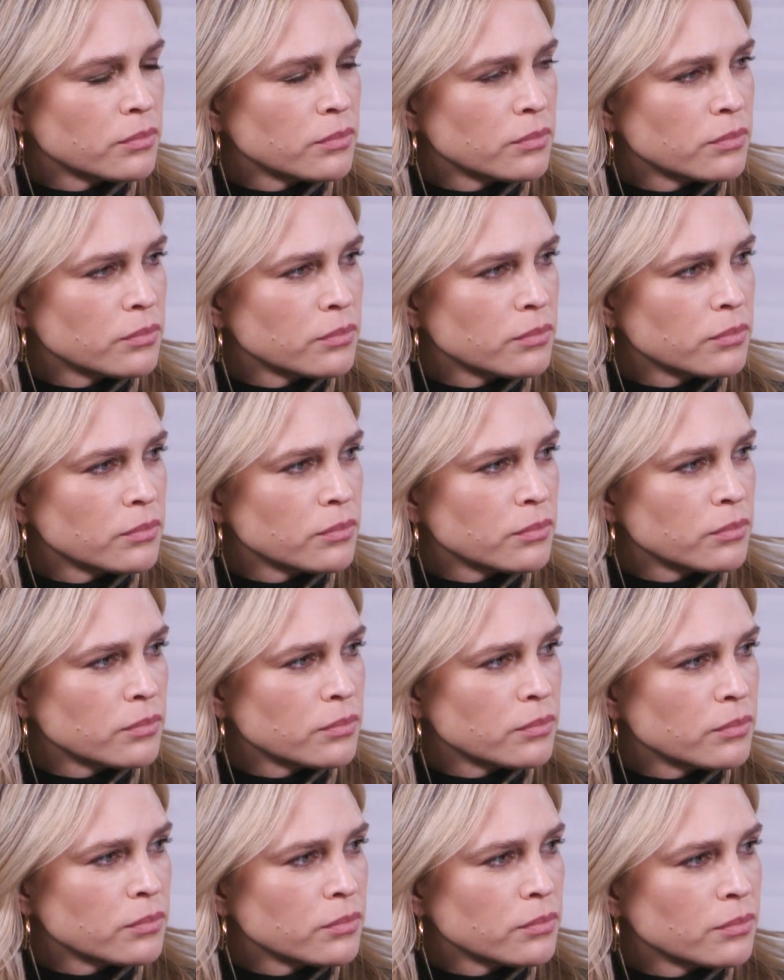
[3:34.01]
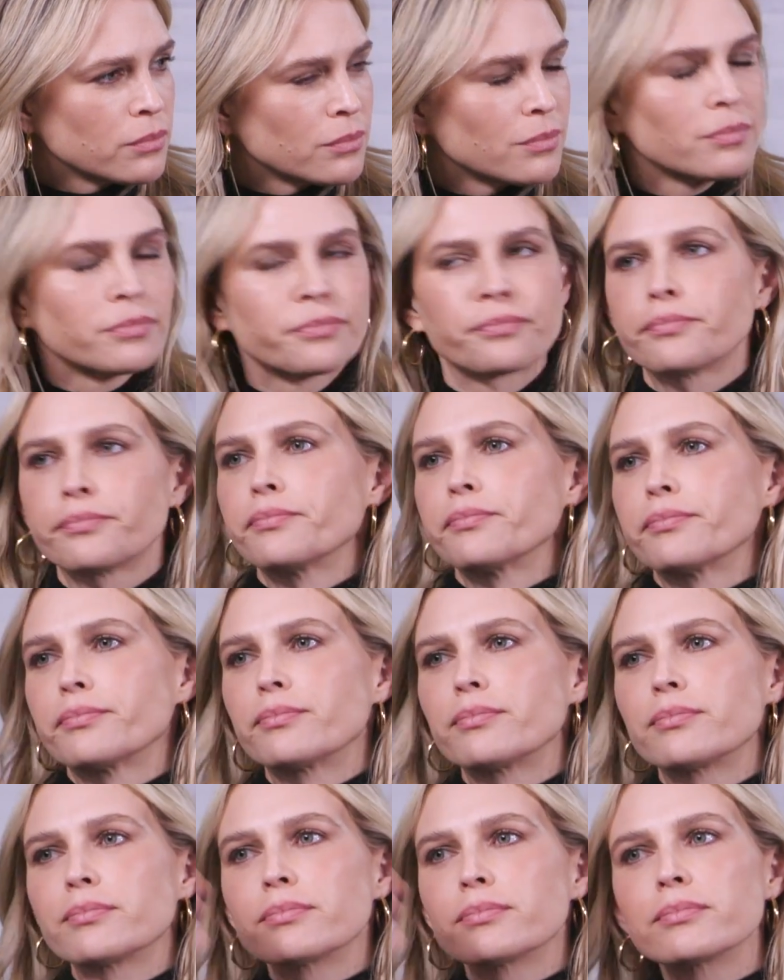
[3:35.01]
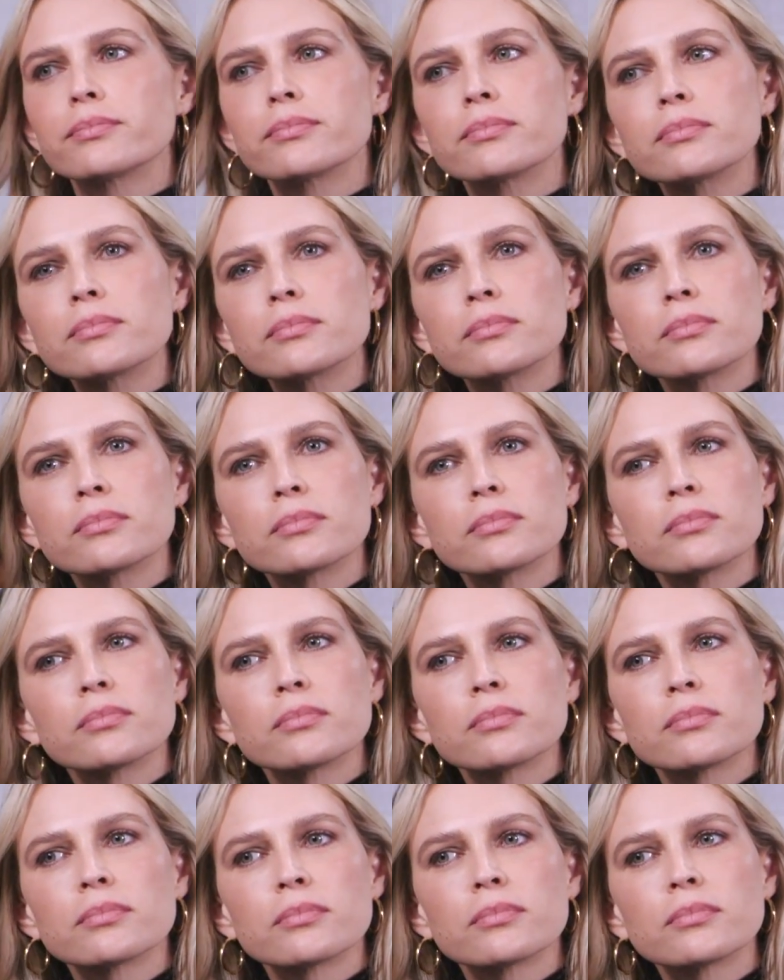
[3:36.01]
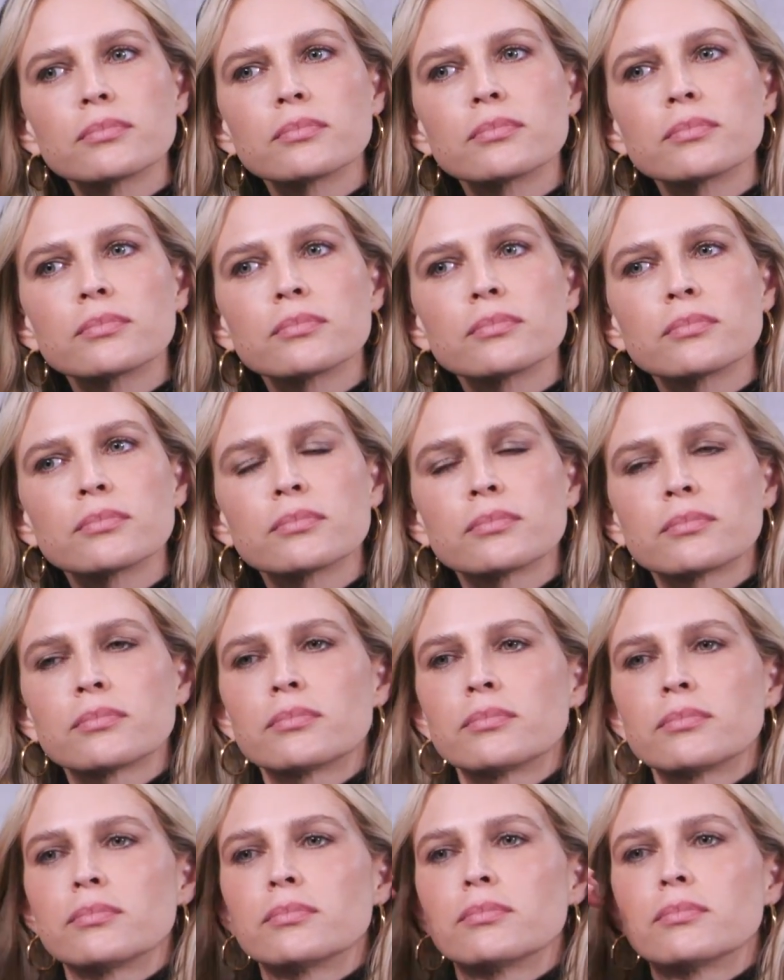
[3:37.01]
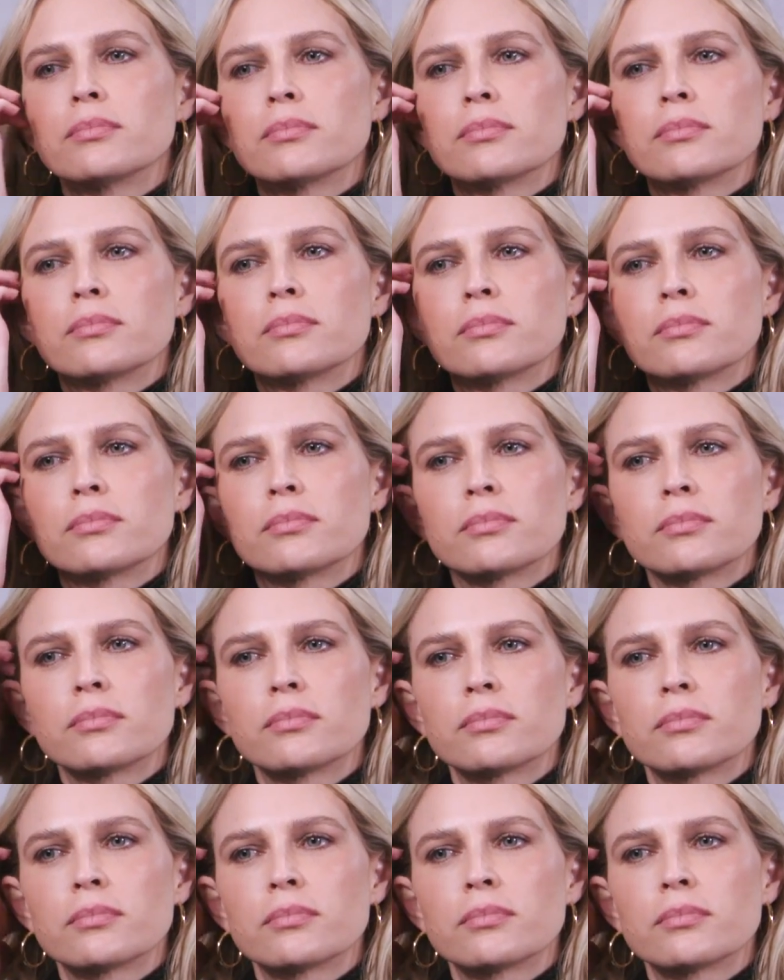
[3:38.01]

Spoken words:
(not speaking)